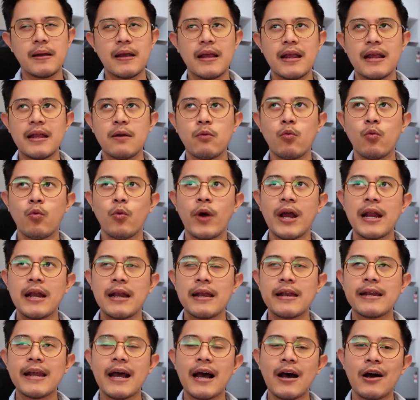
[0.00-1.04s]
It
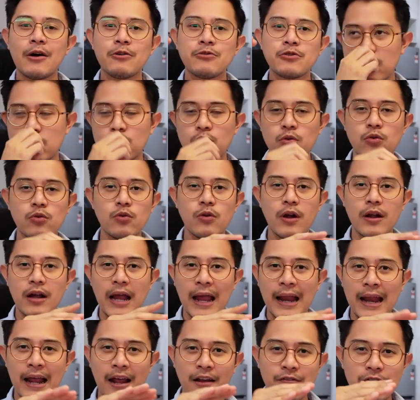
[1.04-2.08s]
went down to
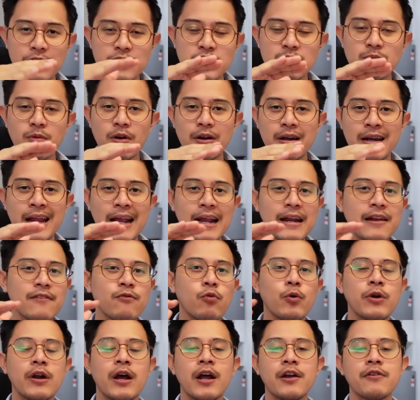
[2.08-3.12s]
an average about negative
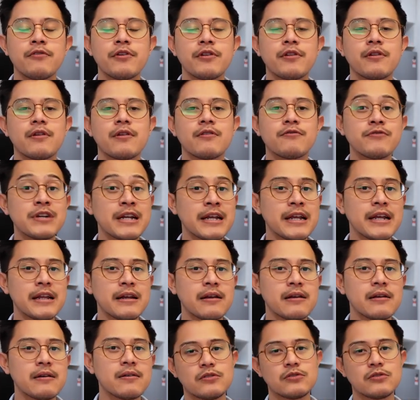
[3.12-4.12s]
100 ringgit.